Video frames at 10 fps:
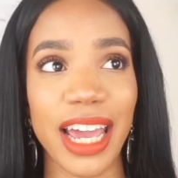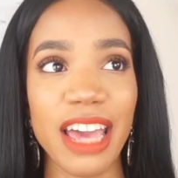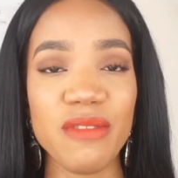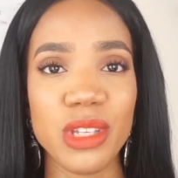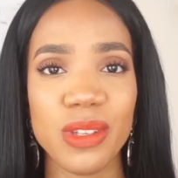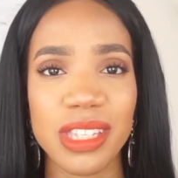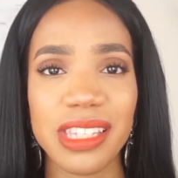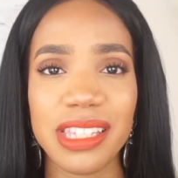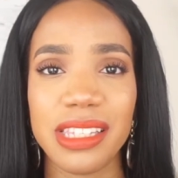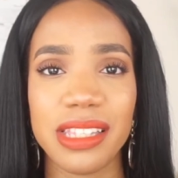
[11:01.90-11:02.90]
I haven't used
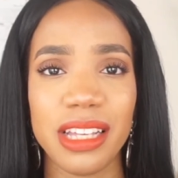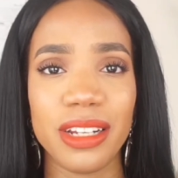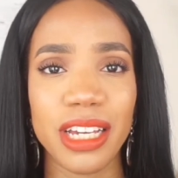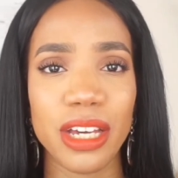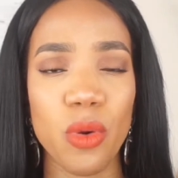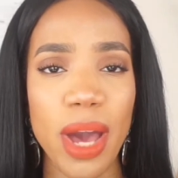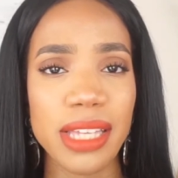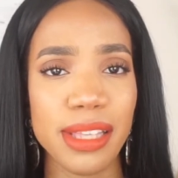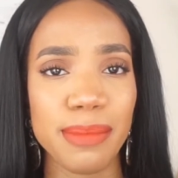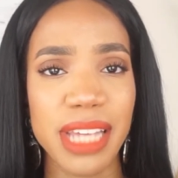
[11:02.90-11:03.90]
this concealer in quite
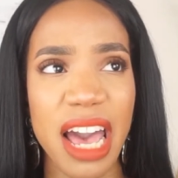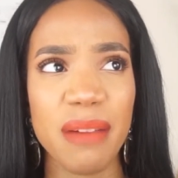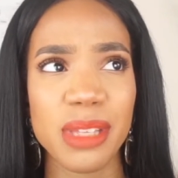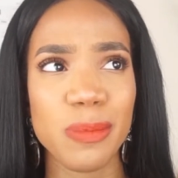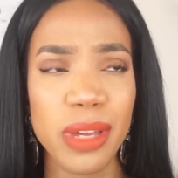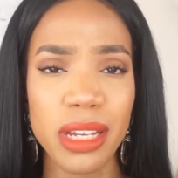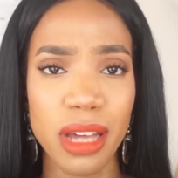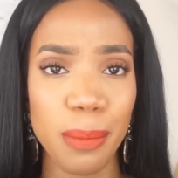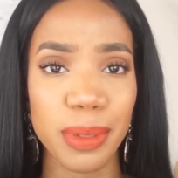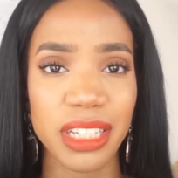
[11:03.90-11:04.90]
some time. It's been a
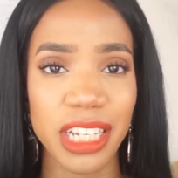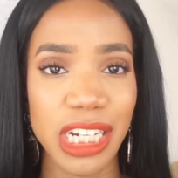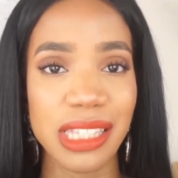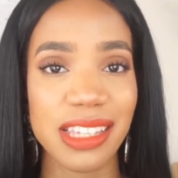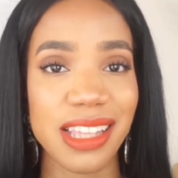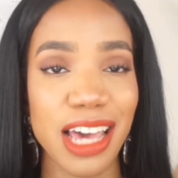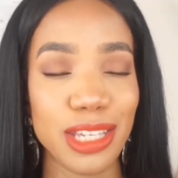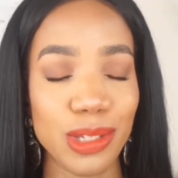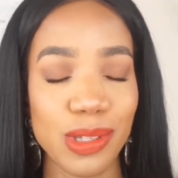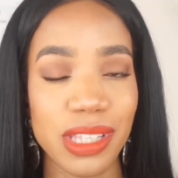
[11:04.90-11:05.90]
couple of years since I
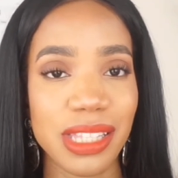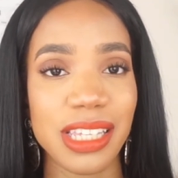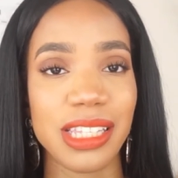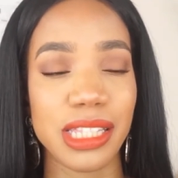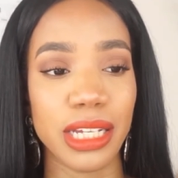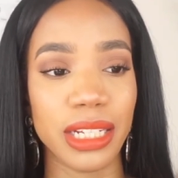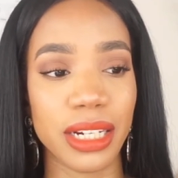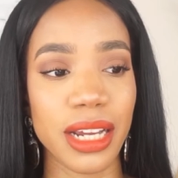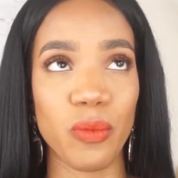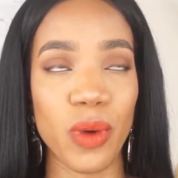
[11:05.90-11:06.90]
used this
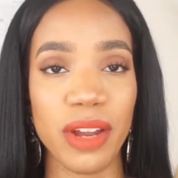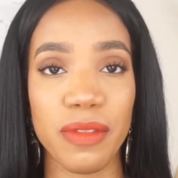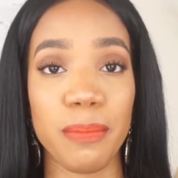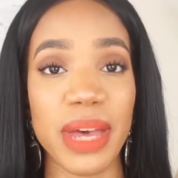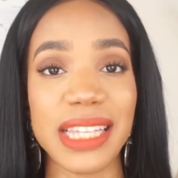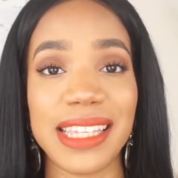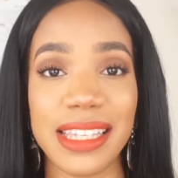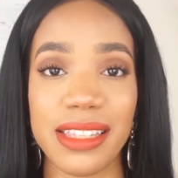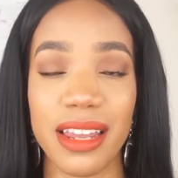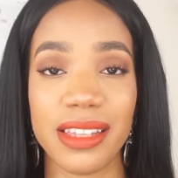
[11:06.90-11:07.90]
concealer. One of the best
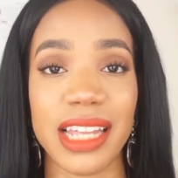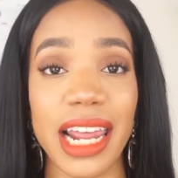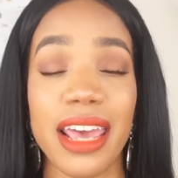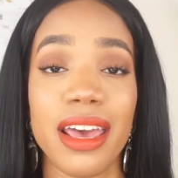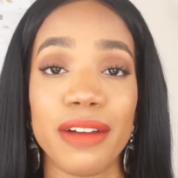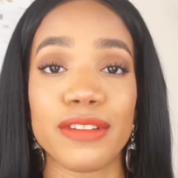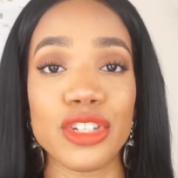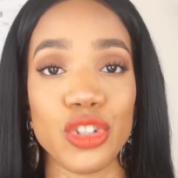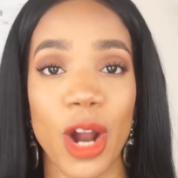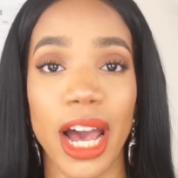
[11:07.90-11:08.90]
concealers I had ever
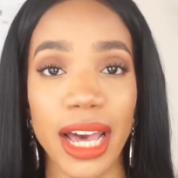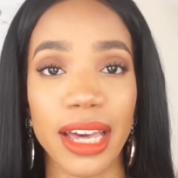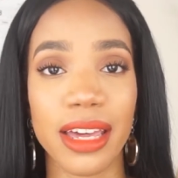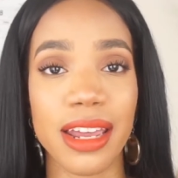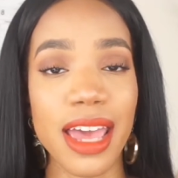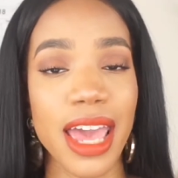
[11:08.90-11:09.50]
tried,